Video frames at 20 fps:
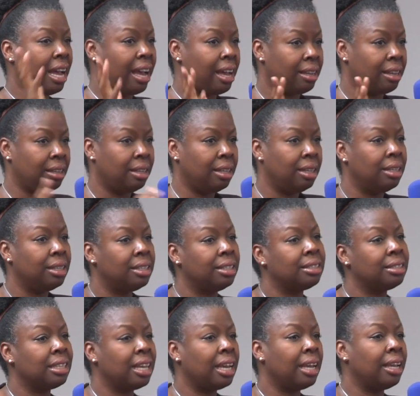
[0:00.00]
that, to
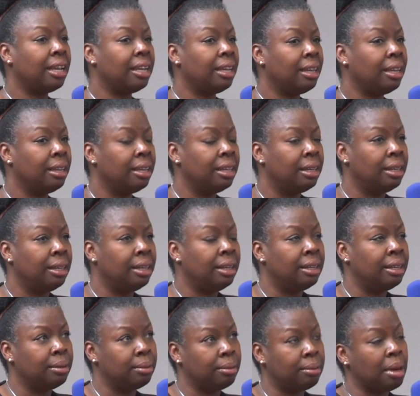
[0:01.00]
say,
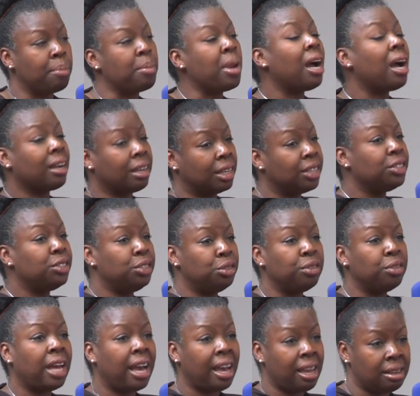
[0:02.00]
I'm not going to
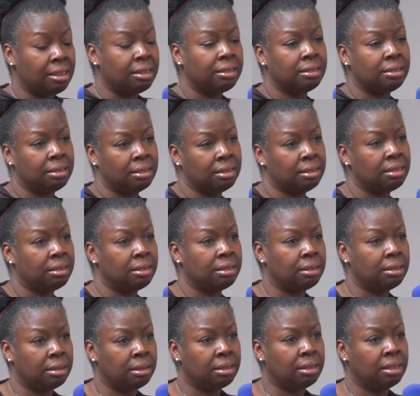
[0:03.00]
do that
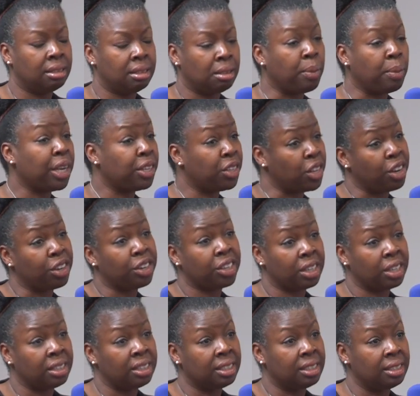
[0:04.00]
to my daughter.